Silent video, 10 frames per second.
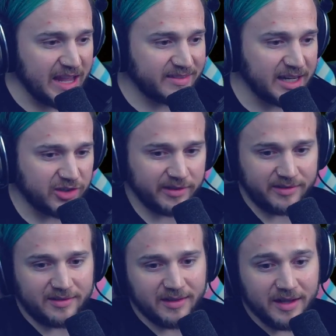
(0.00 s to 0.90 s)

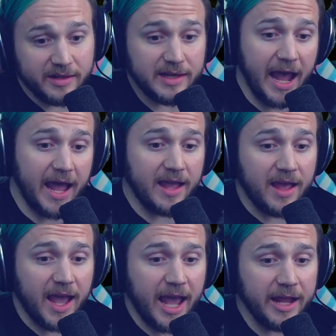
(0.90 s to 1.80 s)
stitches. Yeah,
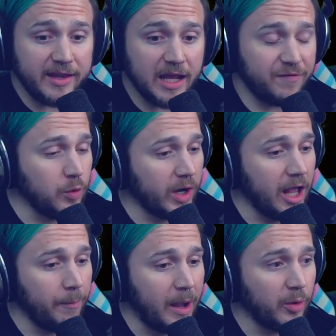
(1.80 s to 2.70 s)
and kid, if you want to
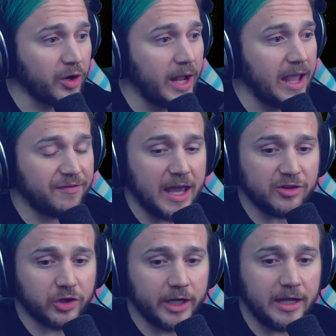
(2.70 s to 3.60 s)
help out with our AFK
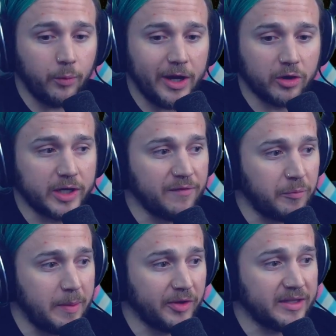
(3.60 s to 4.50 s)
journey, we are looking for
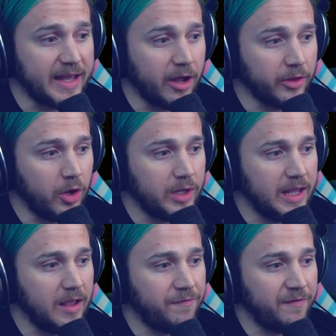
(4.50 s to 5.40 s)
people to download.
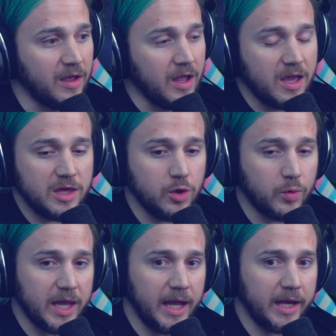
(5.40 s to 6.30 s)
If you
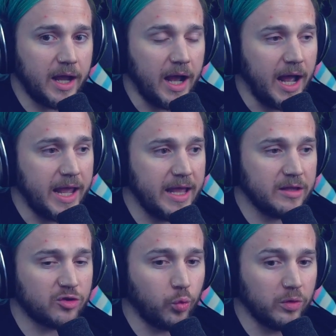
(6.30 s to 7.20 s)
can hit
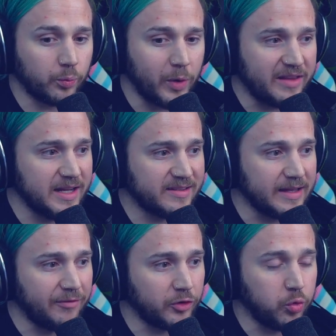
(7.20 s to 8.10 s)
resonance
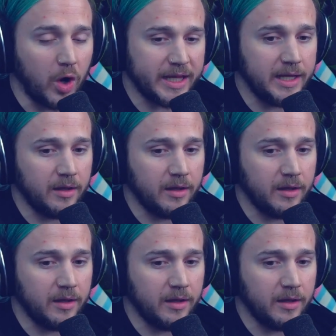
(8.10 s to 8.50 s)
level 20,